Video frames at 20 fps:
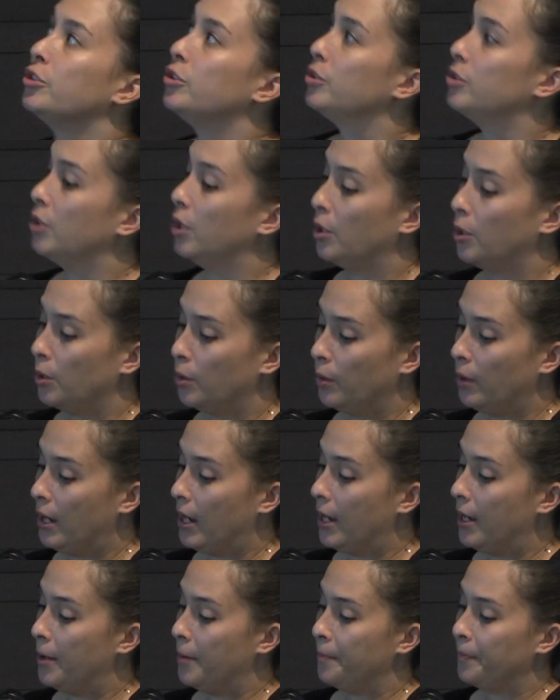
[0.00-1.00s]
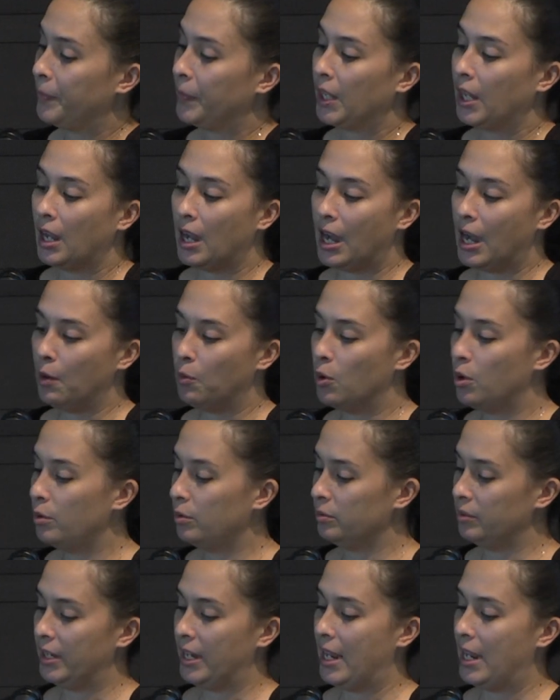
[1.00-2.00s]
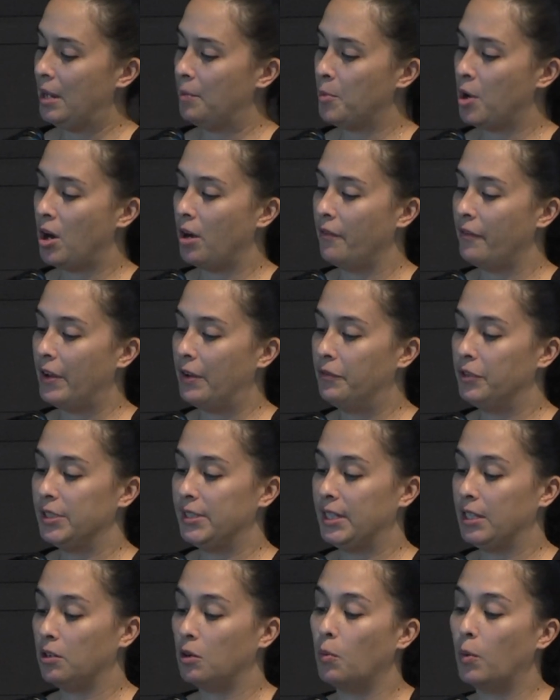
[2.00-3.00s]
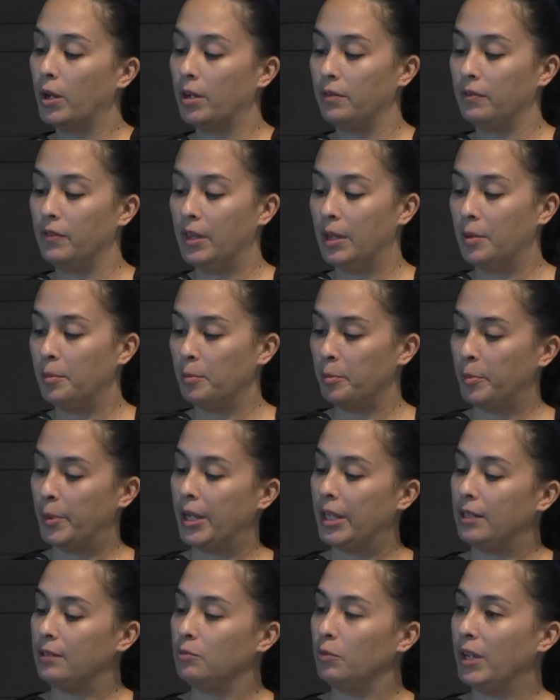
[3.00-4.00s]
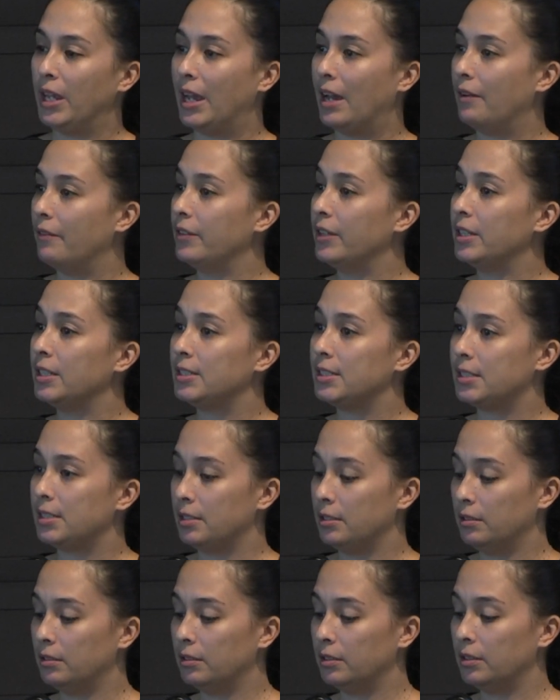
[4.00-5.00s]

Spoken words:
So I won't name off every single one of them, but we have it